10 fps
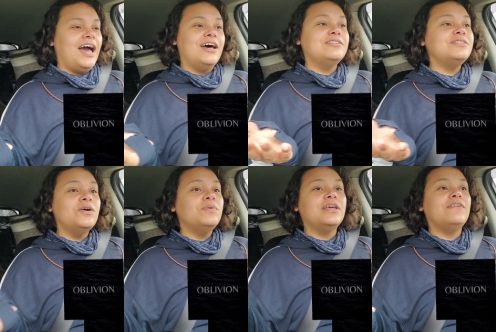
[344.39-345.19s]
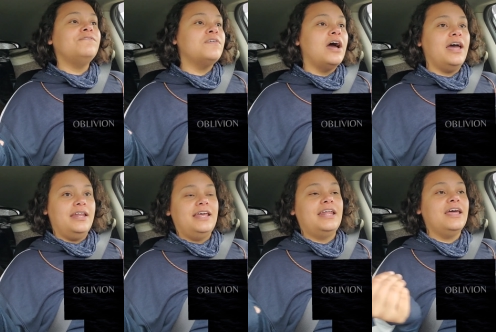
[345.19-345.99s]
I also don't want to get
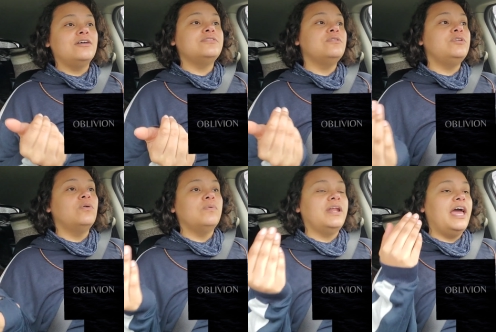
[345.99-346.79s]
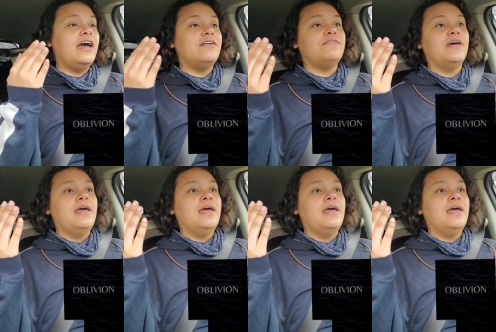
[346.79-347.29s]
fried, and I also don't want to have